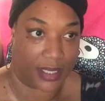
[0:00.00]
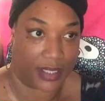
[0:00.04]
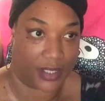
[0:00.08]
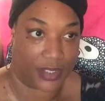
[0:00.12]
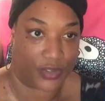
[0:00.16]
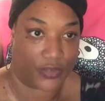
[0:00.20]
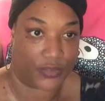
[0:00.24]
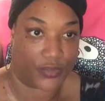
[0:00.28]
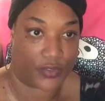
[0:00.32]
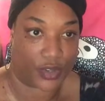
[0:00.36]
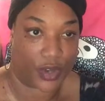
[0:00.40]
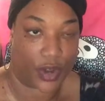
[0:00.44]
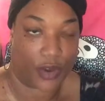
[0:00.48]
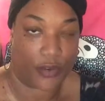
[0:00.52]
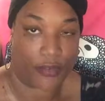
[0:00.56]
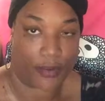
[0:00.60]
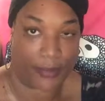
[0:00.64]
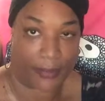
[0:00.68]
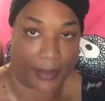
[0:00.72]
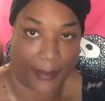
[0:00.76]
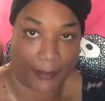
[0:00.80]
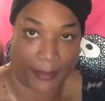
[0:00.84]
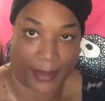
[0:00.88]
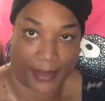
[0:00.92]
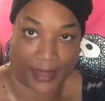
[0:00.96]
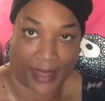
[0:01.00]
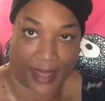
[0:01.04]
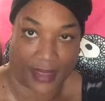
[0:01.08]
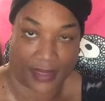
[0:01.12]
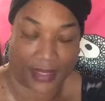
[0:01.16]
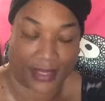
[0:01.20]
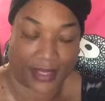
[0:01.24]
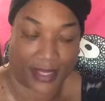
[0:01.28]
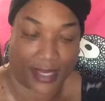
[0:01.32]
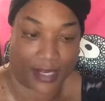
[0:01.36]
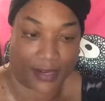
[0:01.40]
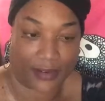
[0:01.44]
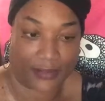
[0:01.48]
you've got to remember that
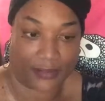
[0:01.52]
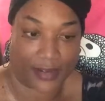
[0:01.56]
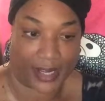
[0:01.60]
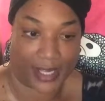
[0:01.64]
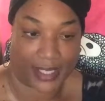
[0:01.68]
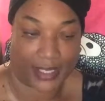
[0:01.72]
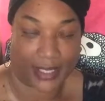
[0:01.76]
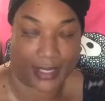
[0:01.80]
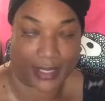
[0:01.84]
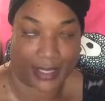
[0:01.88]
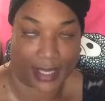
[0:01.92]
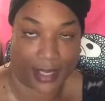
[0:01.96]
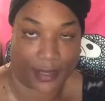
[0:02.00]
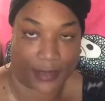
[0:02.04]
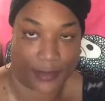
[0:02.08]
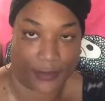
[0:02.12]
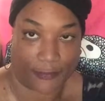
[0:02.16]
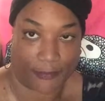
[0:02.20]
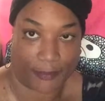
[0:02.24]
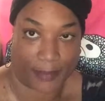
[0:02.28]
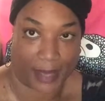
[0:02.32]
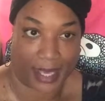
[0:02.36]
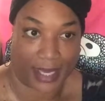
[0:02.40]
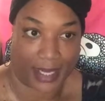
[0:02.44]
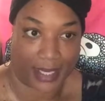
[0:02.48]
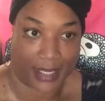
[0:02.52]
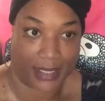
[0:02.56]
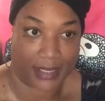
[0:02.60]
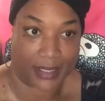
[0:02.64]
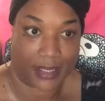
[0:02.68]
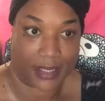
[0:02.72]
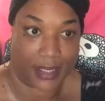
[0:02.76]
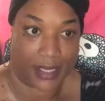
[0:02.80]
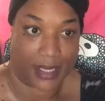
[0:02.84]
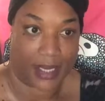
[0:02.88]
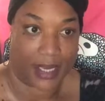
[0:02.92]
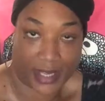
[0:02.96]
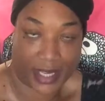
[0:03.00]
the sacrifices that you've made
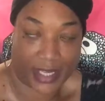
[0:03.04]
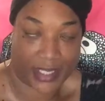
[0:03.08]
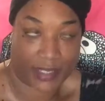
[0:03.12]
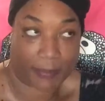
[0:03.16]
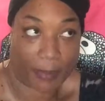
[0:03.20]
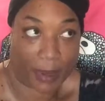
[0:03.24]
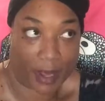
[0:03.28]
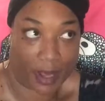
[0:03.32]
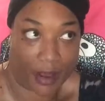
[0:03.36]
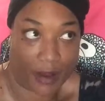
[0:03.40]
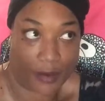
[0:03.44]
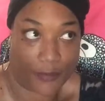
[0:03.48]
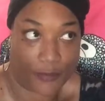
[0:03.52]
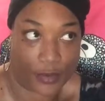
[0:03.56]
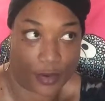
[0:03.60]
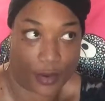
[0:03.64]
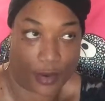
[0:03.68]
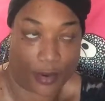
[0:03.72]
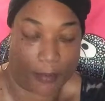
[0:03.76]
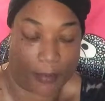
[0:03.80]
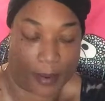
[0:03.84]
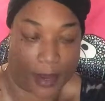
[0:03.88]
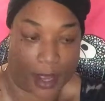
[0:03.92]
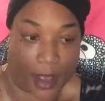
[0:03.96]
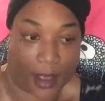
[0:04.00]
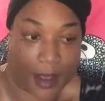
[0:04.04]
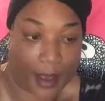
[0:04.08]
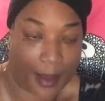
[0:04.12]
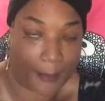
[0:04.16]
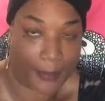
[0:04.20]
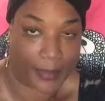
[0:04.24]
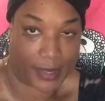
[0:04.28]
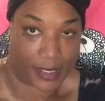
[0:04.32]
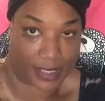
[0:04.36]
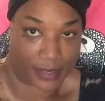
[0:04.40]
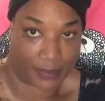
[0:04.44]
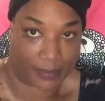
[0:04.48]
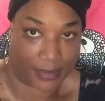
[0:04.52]
is part of your
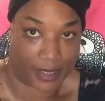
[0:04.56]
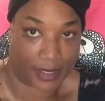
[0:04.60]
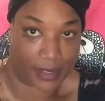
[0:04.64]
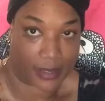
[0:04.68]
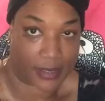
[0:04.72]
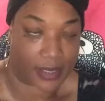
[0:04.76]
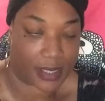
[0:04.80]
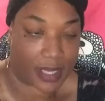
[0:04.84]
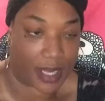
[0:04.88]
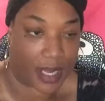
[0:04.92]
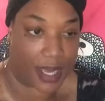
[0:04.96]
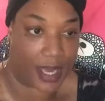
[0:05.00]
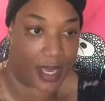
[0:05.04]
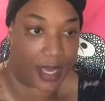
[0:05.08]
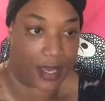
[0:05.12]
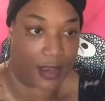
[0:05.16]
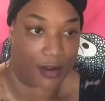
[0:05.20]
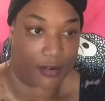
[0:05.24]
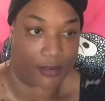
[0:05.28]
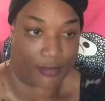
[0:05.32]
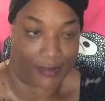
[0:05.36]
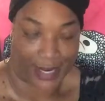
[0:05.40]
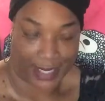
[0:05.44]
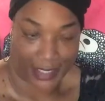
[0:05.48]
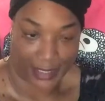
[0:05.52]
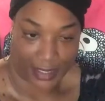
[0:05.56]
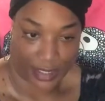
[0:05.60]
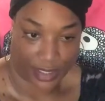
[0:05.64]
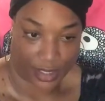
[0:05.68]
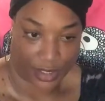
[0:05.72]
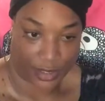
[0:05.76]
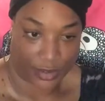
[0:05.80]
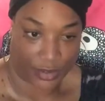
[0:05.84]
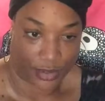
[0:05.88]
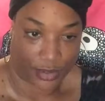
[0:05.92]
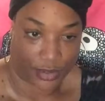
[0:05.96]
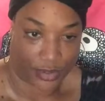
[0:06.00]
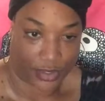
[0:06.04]
accomplishments. Raising
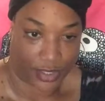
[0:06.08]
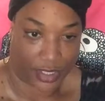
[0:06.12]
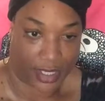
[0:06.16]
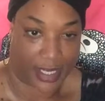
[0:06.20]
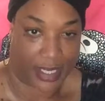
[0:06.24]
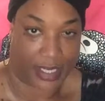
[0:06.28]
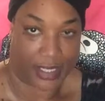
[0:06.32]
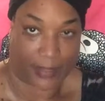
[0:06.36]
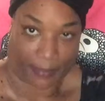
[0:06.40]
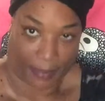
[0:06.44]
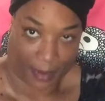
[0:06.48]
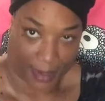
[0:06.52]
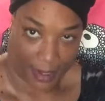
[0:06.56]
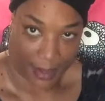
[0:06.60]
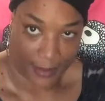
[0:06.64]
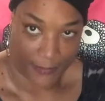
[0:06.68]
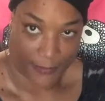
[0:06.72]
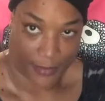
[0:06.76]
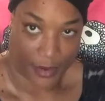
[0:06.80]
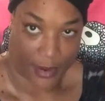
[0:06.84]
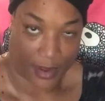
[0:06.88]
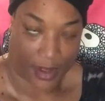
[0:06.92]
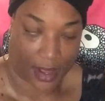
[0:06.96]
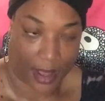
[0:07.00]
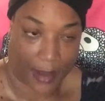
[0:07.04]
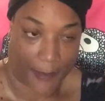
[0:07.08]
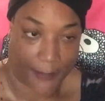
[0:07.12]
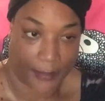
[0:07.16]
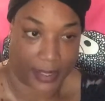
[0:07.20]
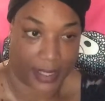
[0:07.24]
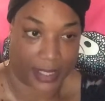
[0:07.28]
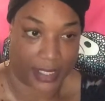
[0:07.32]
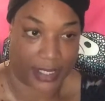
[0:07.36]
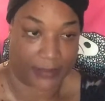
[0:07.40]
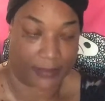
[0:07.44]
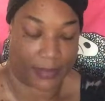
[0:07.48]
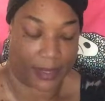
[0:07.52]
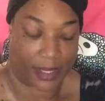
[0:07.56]
children is part of your
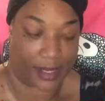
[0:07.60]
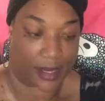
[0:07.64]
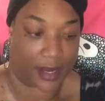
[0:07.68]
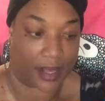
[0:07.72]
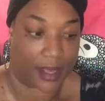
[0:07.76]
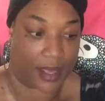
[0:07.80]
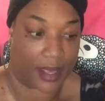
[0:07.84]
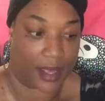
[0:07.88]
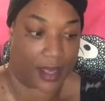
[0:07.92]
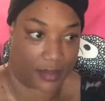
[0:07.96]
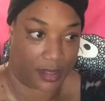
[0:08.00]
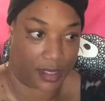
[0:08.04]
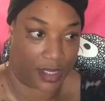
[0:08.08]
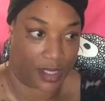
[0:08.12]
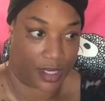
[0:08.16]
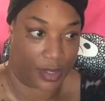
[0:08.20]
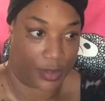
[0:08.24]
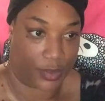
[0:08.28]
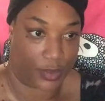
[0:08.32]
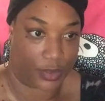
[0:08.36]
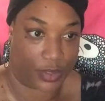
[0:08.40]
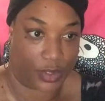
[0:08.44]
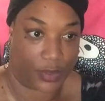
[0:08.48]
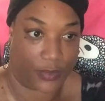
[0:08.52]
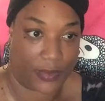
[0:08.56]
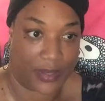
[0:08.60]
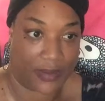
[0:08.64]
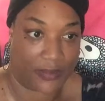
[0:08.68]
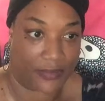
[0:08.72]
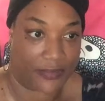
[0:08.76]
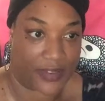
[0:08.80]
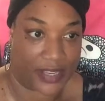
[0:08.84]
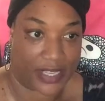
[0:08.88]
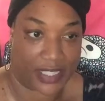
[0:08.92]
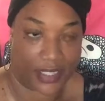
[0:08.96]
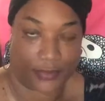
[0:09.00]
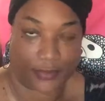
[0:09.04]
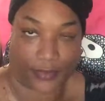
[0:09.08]
accomplishment. You know, doing
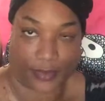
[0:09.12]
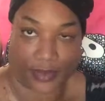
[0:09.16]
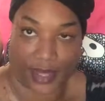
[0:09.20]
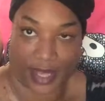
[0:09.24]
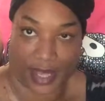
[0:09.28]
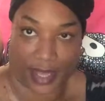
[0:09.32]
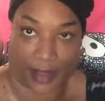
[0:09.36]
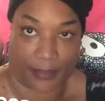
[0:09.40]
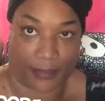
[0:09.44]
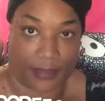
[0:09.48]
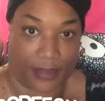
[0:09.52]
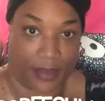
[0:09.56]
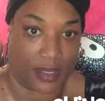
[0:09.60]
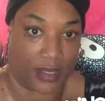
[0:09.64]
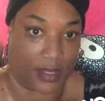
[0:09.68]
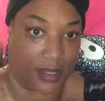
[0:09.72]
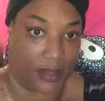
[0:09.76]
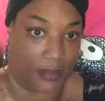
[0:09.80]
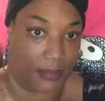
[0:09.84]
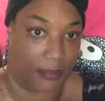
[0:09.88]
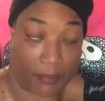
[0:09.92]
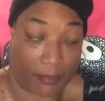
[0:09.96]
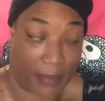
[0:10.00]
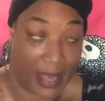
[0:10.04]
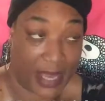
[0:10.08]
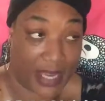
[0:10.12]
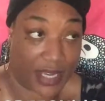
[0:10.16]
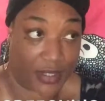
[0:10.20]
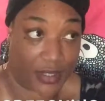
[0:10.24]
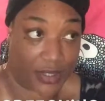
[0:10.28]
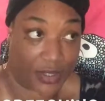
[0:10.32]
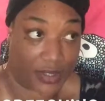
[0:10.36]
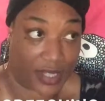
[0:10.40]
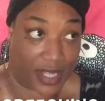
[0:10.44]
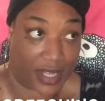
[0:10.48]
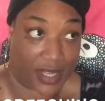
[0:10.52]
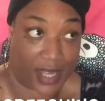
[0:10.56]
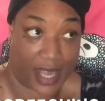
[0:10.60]
things for them, making
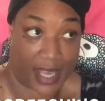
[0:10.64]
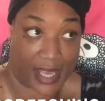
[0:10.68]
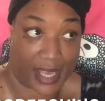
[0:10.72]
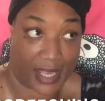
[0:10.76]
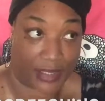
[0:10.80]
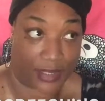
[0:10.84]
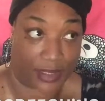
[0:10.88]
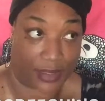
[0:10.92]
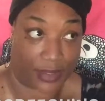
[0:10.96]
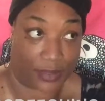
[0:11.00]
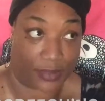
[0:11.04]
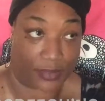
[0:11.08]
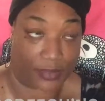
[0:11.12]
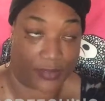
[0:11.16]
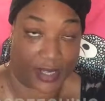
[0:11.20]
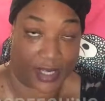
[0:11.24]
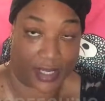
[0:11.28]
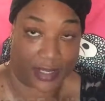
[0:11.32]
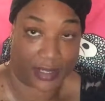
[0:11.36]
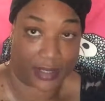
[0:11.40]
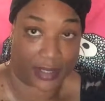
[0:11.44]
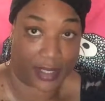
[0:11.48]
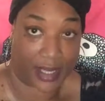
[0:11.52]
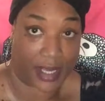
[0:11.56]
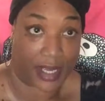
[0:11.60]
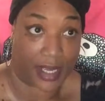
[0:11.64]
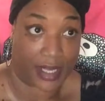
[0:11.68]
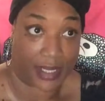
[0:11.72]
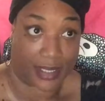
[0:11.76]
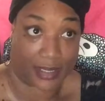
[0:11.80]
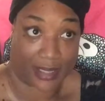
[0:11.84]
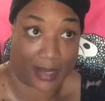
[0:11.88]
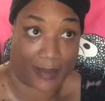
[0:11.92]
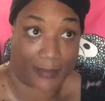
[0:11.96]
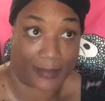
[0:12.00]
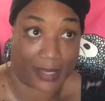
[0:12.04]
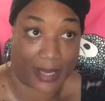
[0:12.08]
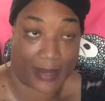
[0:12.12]
sure that they get to do things
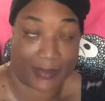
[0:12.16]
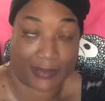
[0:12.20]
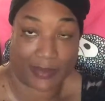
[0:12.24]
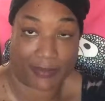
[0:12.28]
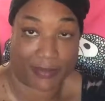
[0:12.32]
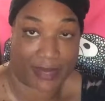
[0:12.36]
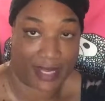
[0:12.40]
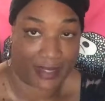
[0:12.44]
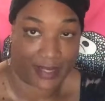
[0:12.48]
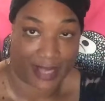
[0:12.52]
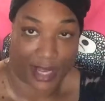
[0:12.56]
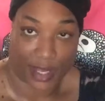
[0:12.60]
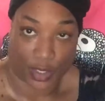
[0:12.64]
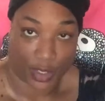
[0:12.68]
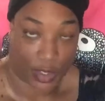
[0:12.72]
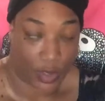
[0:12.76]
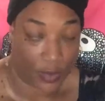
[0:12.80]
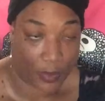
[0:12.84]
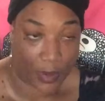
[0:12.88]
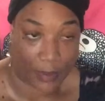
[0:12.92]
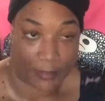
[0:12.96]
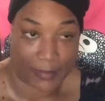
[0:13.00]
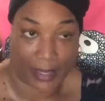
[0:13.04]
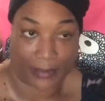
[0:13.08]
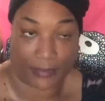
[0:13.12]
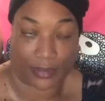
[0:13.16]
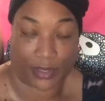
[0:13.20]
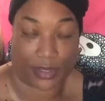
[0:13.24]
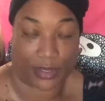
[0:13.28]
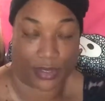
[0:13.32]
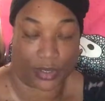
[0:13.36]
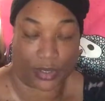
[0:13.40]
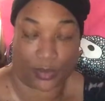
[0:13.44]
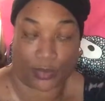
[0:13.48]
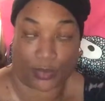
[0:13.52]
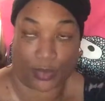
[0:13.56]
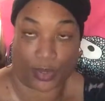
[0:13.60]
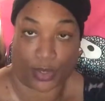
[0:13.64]
sometimes means that you won't be able to
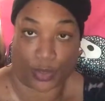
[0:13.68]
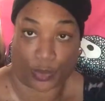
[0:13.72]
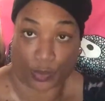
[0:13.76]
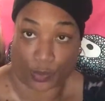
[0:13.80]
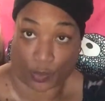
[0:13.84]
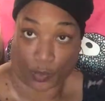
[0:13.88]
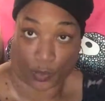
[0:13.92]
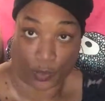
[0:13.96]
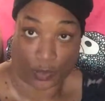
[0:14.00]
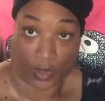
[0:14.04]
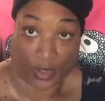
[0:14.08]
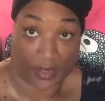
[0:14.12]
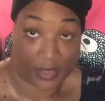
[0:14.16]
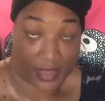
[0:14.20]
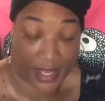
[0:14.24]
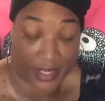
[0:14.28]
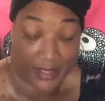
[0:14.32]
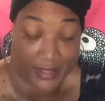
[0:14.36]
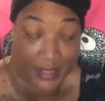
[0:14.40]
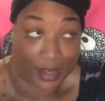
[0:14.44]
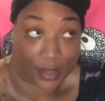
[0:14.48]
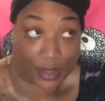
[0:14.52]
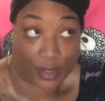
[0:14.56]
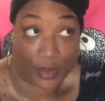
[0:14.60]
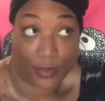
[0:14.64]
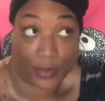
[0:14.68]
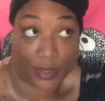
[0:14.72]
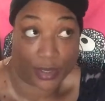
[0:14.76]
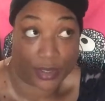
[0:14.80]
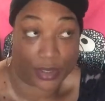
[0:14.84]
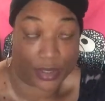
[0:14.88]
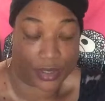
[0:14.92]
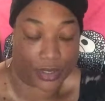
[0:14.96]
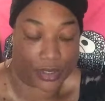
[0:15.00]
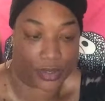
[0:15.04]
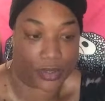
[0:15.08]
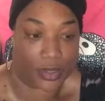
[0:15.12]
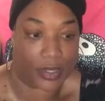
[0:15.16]
do the things that you want
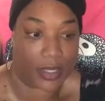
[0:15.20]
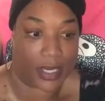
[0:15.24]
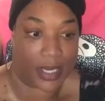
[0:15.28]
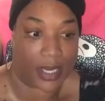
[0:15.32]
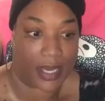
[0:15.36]
to do,